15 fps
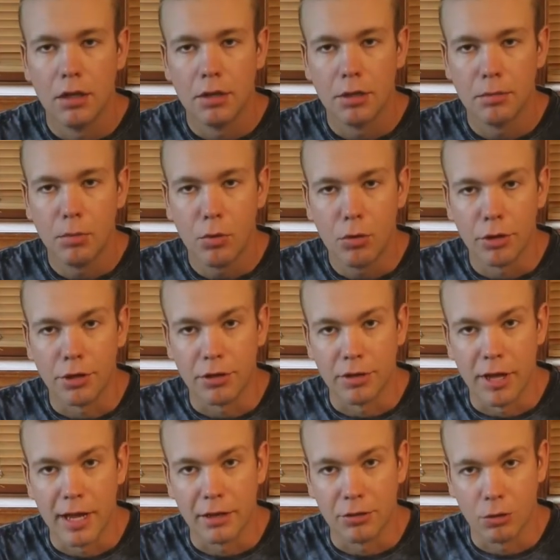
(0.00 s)
Good morning,
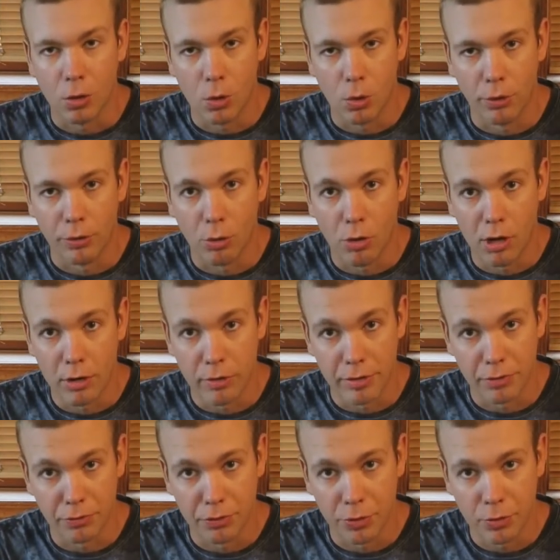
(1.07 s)
Tactical
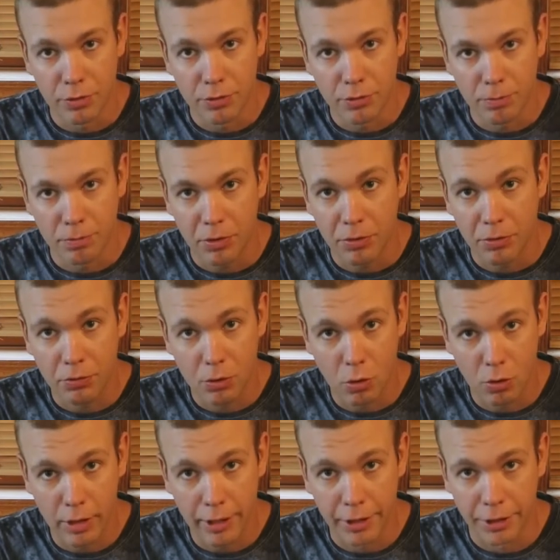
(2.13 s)
Inquiries viewers. This is
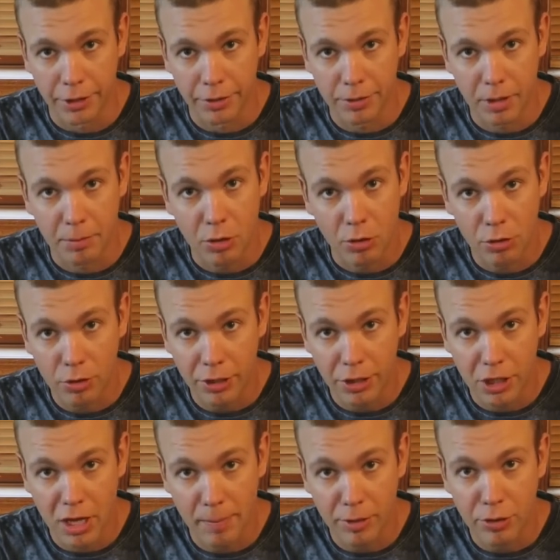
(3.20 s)
Craig. I'm currently
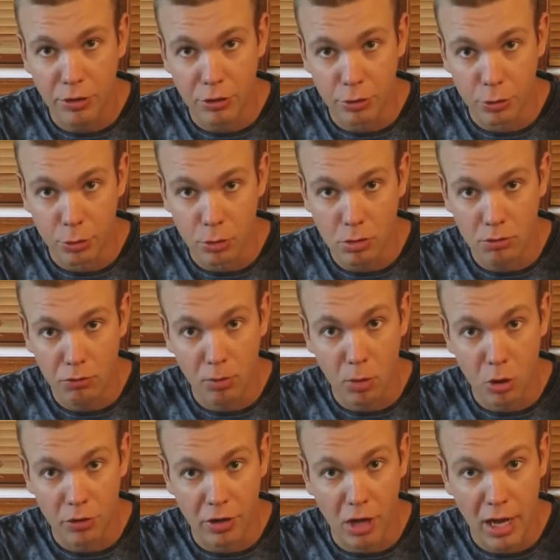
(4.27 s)
coming to you from
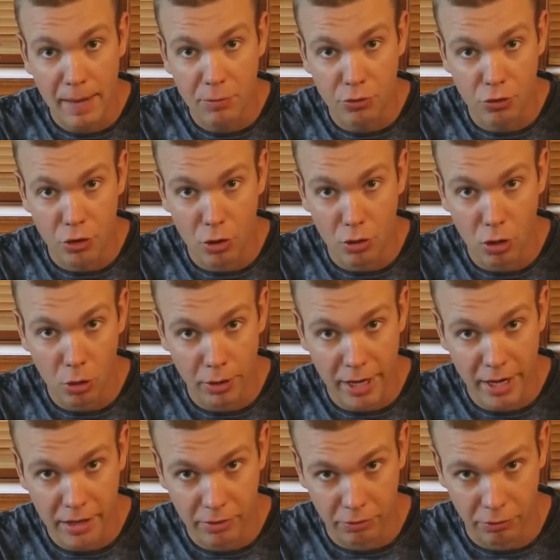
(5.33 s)
our timeshare in
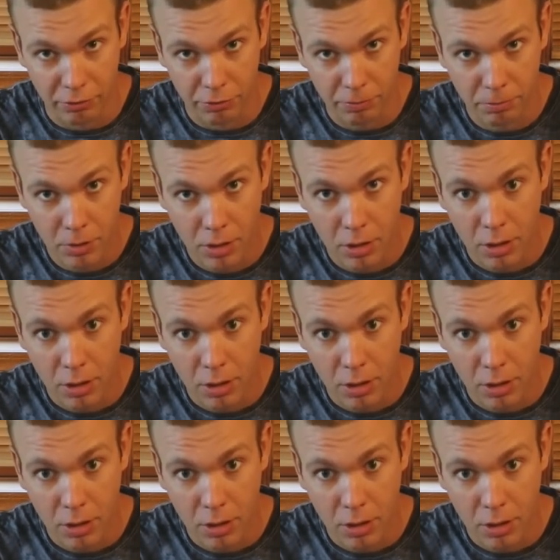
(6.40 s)
Arkansas.